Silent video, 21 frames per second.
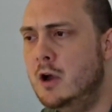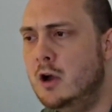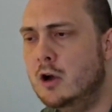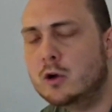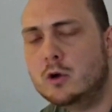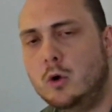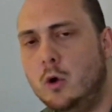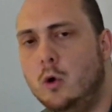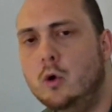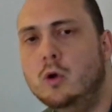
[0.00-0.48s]

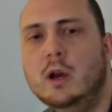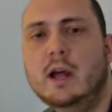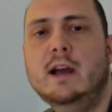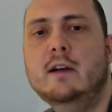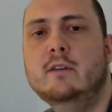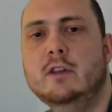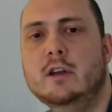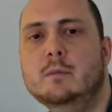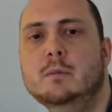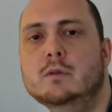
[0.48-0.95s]
call
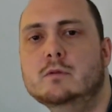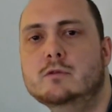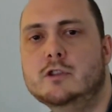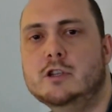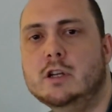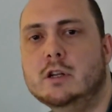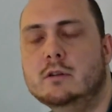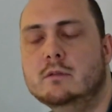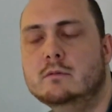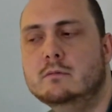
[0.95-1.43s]
out their
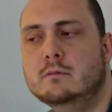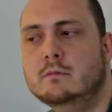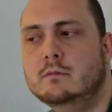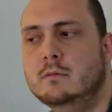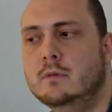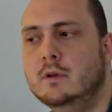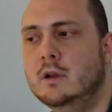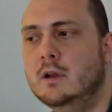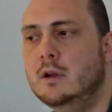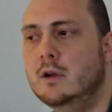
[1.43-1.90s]
bullshit.
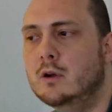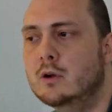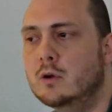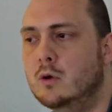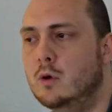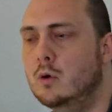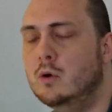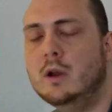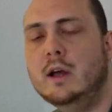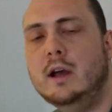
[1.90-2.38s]

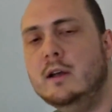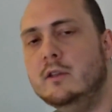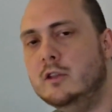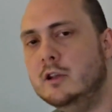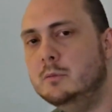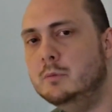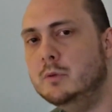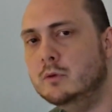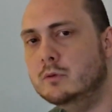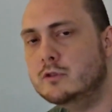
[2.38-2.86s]
Call out
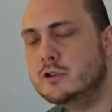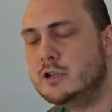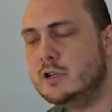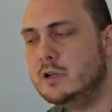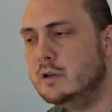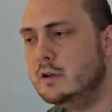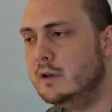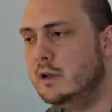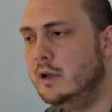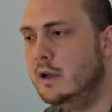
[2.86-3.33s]
their
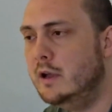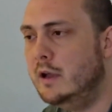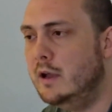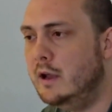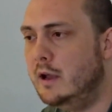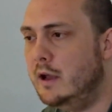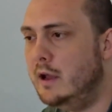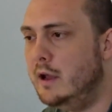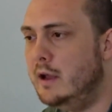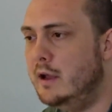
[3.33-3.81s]
bullshit
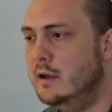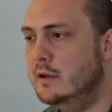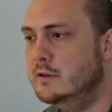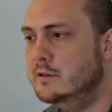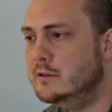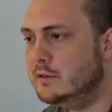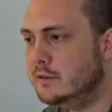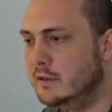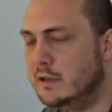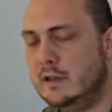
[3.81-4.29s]

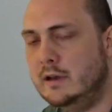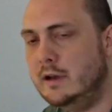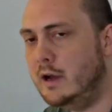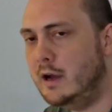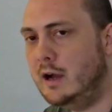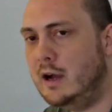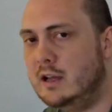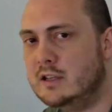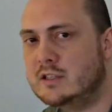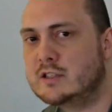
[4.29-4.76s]
and then
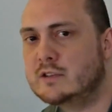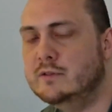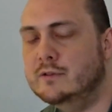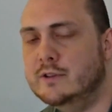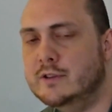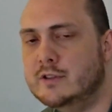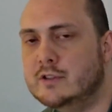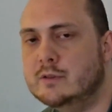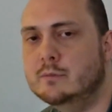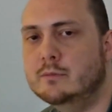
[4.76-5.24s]
ask
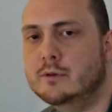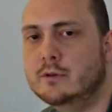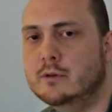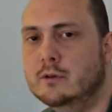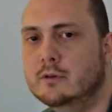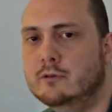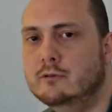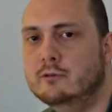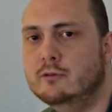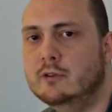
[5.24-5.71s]
for some
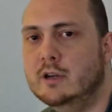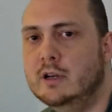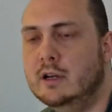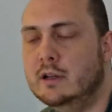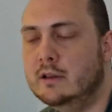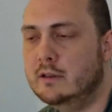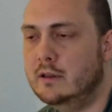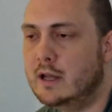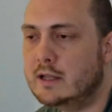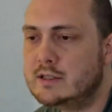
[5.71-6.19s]
proof.
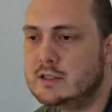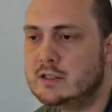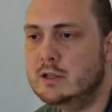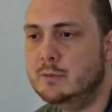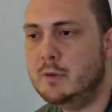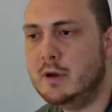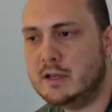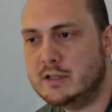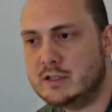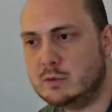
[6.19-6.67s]
That's the
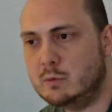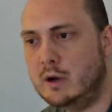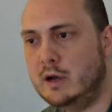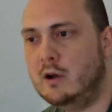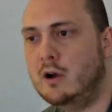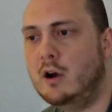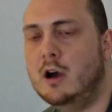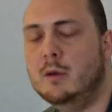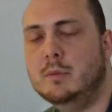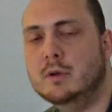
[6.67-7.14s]
best way,
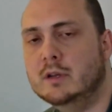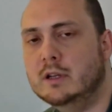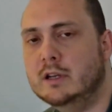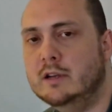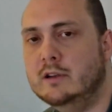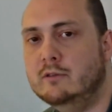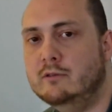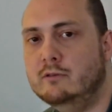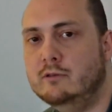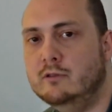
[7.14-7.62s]
I
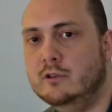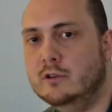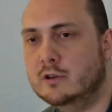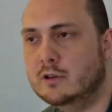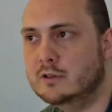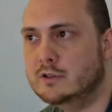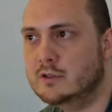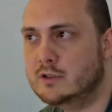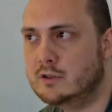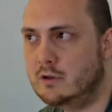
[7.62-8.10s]
believe, you
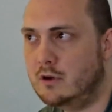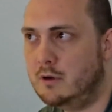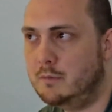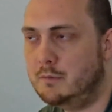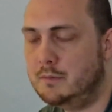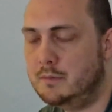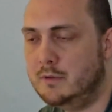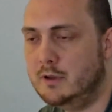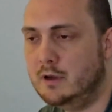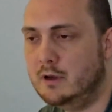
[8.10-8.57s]
can stop
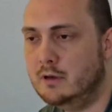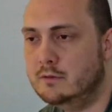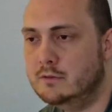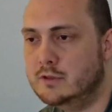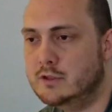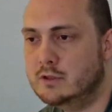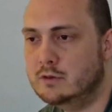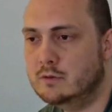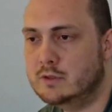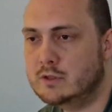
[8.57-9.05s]

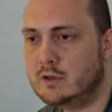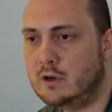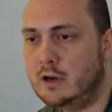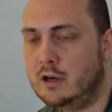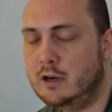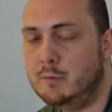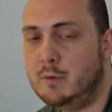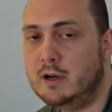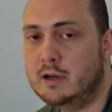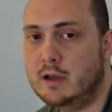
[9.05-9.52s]

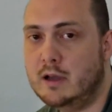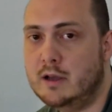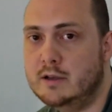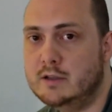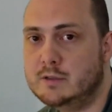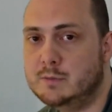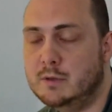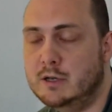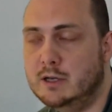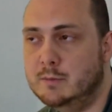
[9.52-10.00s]
suicide among
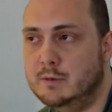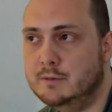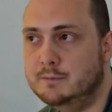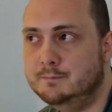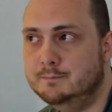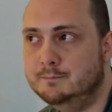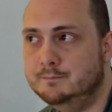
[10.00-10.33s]
AS people.